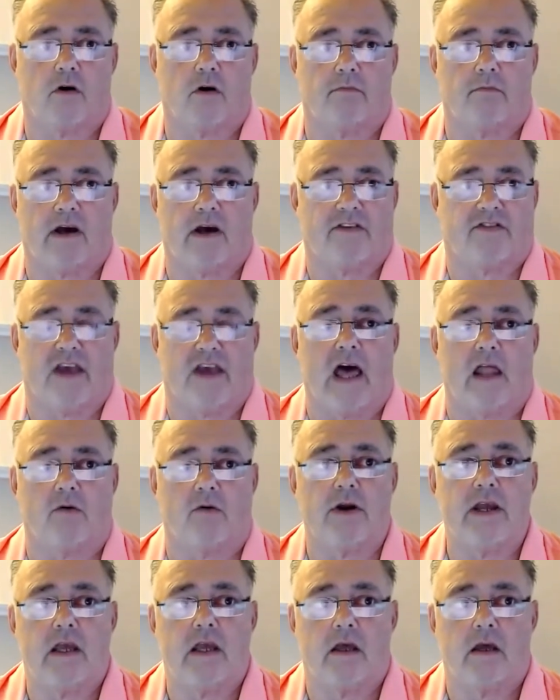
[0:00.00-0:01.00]
my
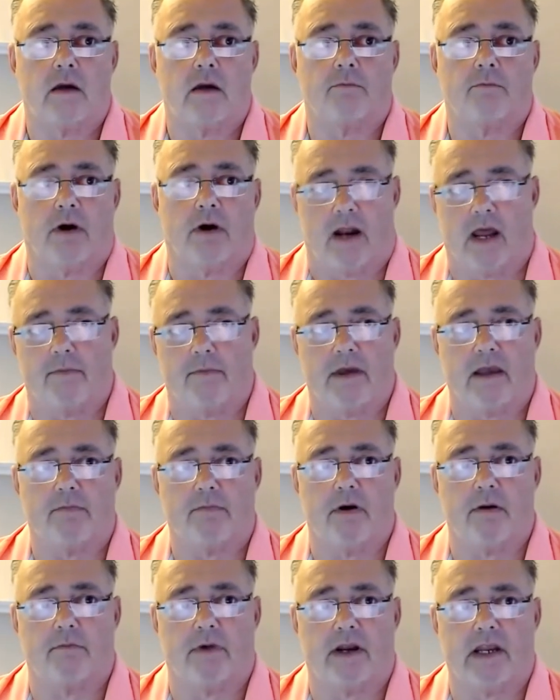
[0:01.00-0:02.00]
salary, but I make
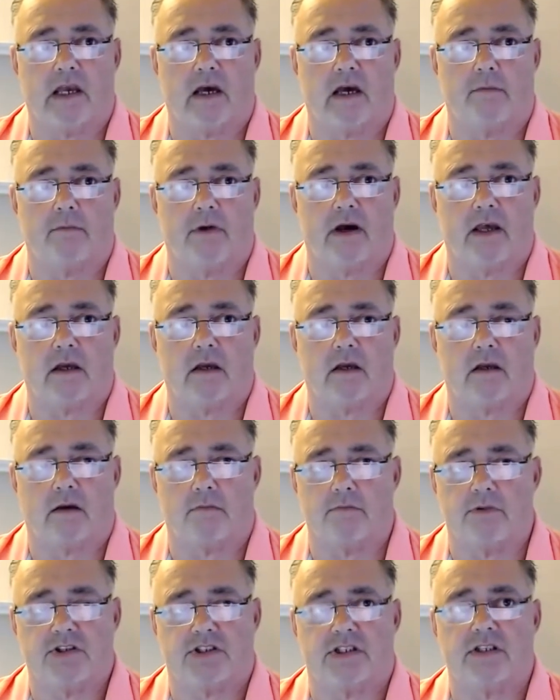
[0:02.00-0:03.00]
my money on my
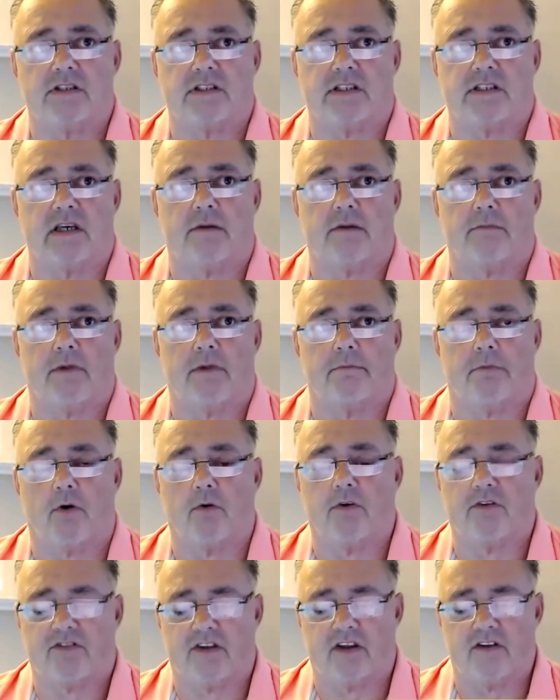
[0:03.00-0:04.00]
commissions and my
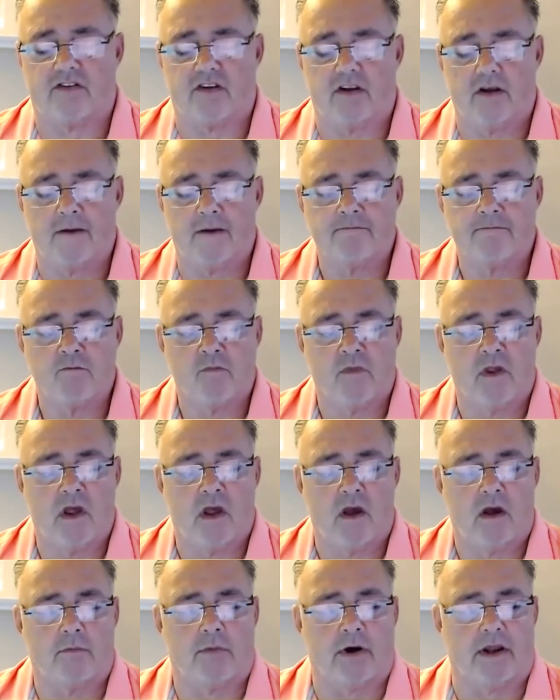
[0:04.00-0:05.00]
bonuses.
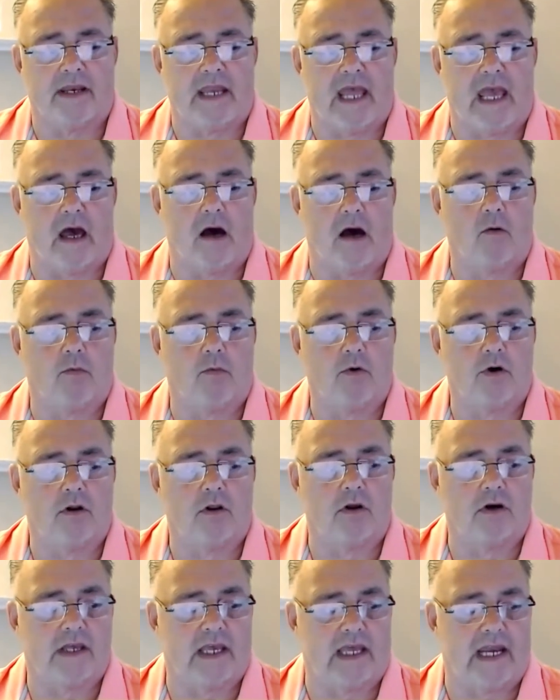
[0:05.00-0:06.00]
But now we're
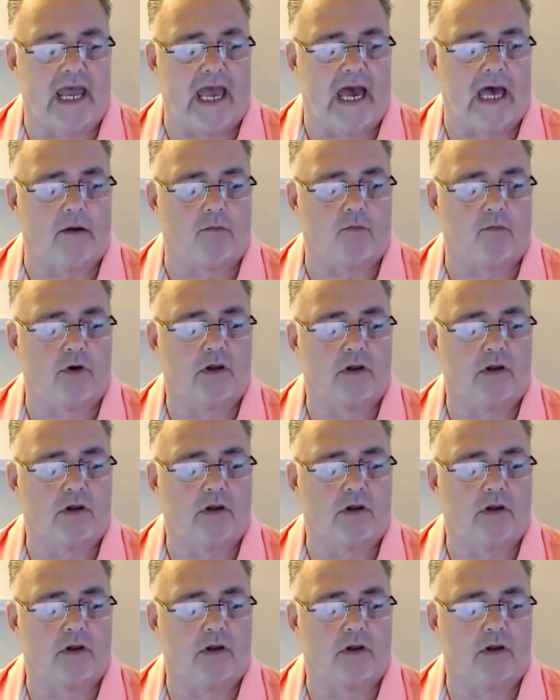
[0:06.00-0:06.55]
looking at,